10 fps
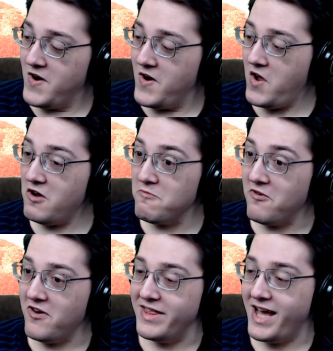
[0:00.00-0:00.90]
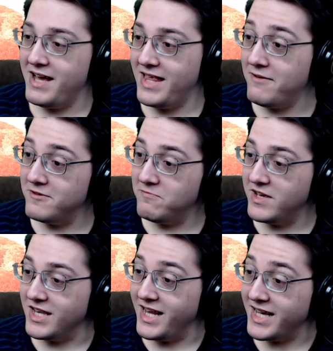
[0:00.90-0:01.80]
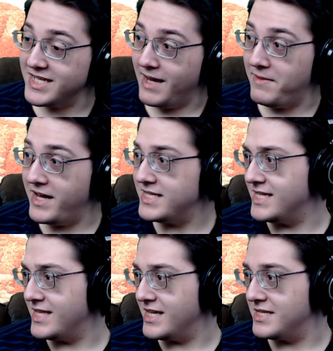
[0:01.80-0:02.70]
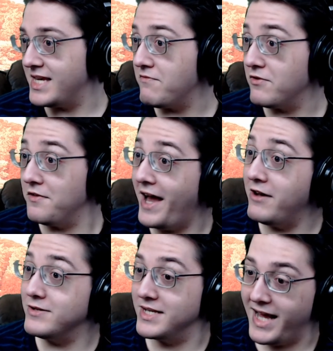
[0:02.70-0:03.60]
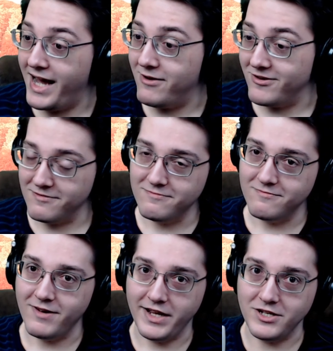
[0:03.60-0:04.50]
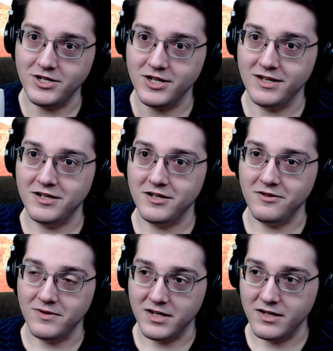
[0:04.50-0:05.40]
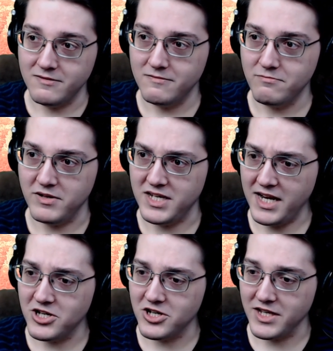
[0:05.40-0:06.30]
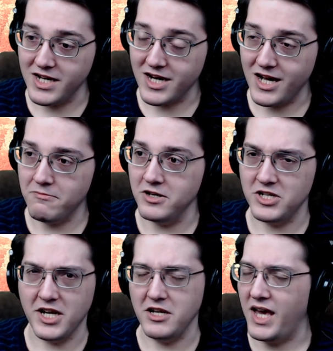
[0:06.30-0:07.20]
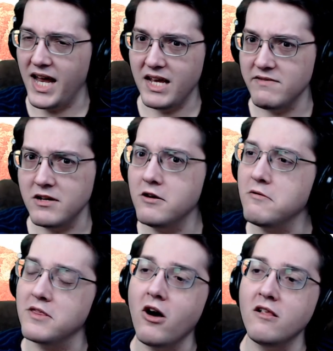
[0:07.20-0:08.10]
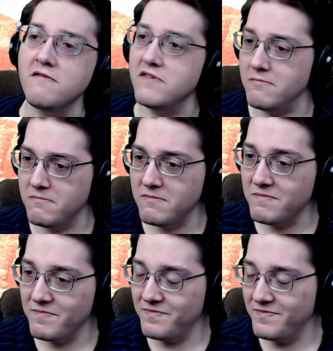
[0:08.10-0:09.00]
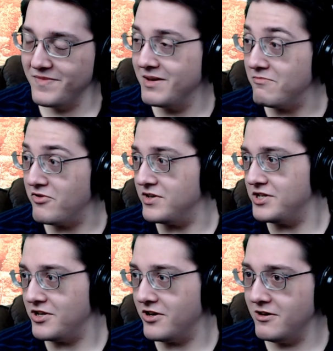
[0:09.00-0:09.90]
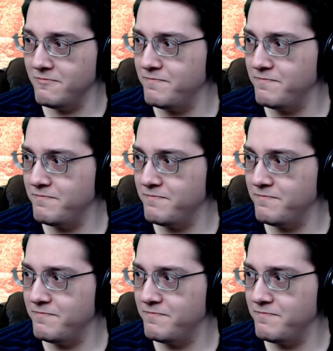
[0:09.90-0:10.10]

Oh boy, that that would be the next step. That's the several thousand hour range to uh, potentially accomplish, and you can't even do it with all of them. Pretty sure.